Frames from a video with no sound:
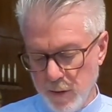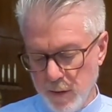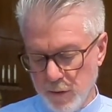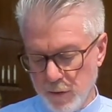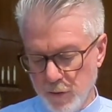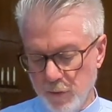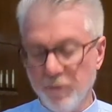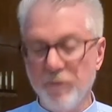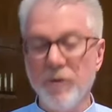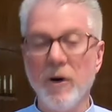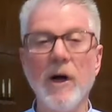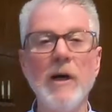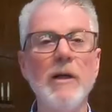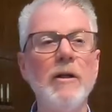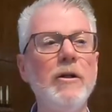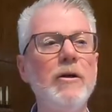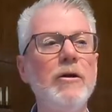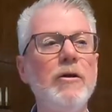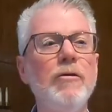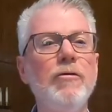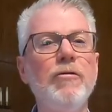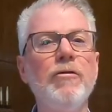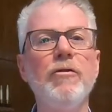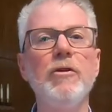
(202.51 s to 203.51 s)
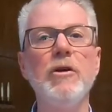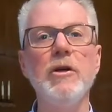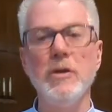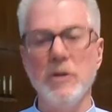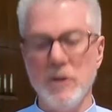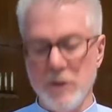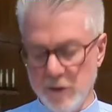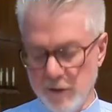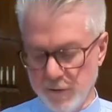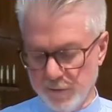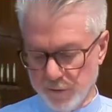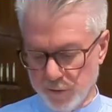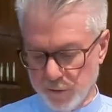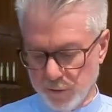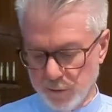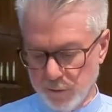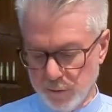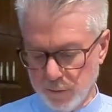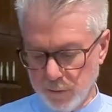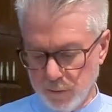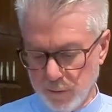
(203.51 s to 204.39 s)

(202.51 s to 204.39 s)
to finally defeat evil